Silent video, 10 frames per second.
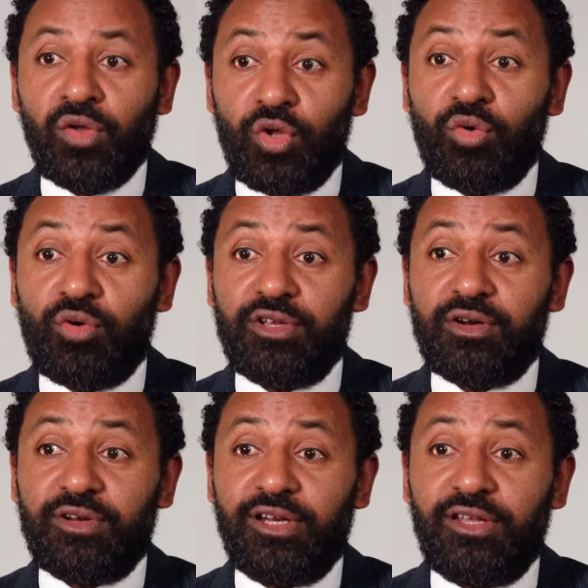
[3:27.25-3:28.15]
in order
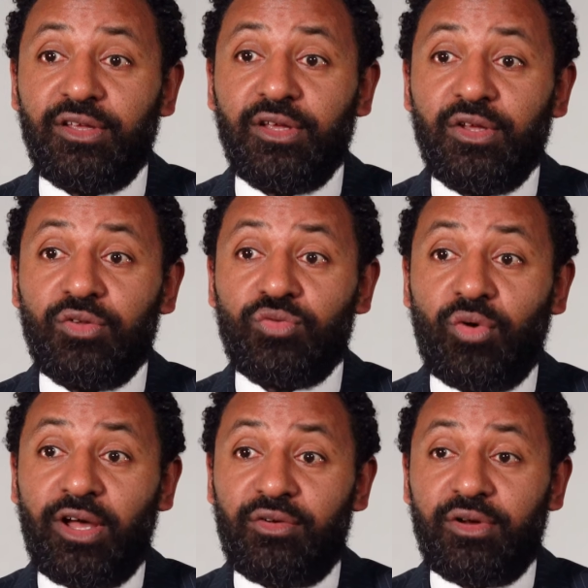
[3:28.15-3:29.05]
really to
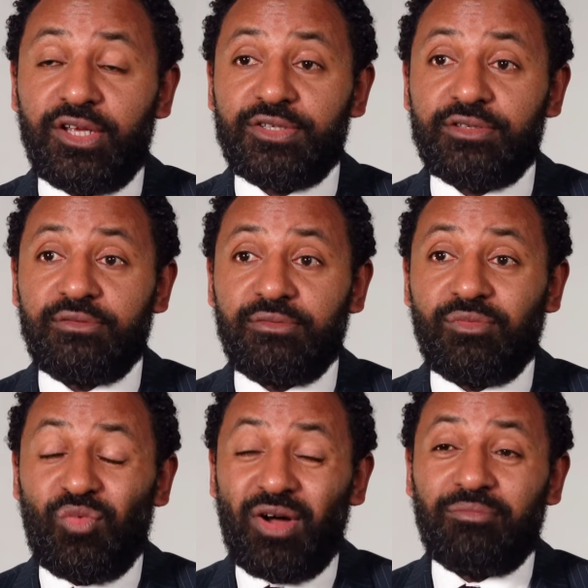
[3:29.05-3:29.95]
address
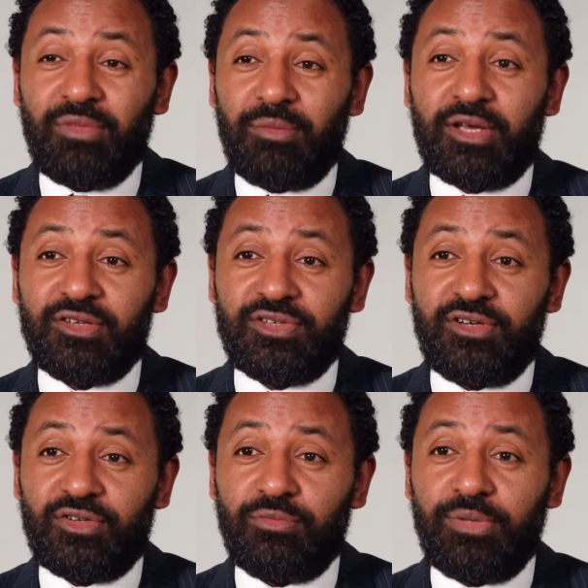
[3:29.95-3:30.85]
what may be
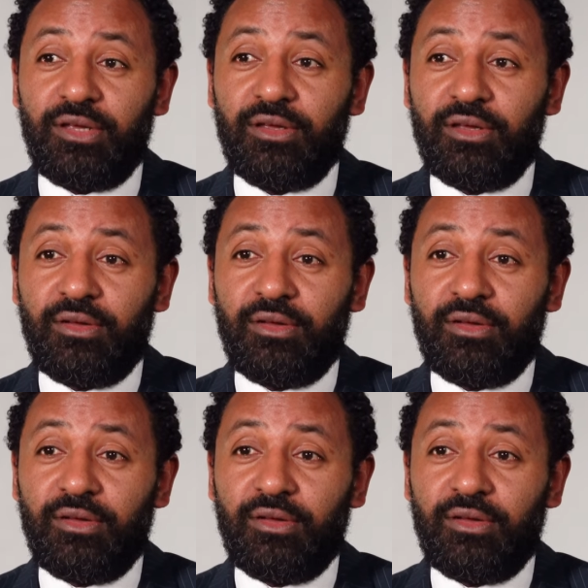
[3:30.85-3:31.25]
considered to be